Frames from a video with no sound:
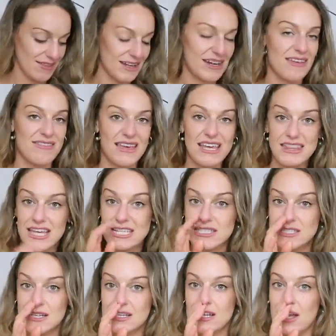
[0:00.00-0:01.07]
And I think this
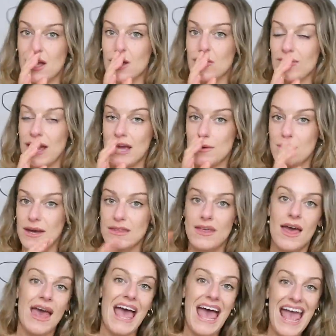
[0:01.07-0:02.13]
is gonna look great with
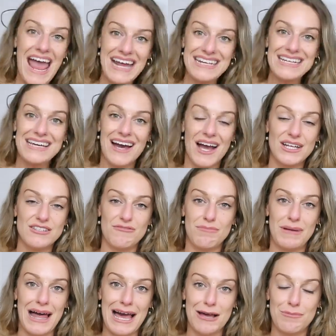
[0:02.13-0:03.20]
any kind of
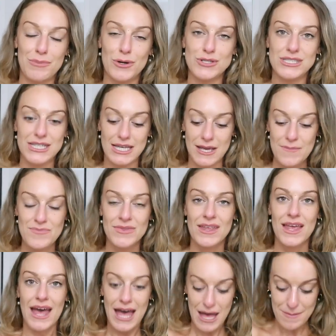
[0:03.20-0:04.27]
black body
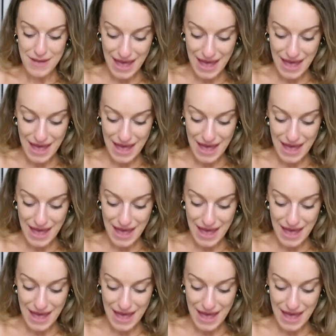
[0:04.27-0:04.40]
um,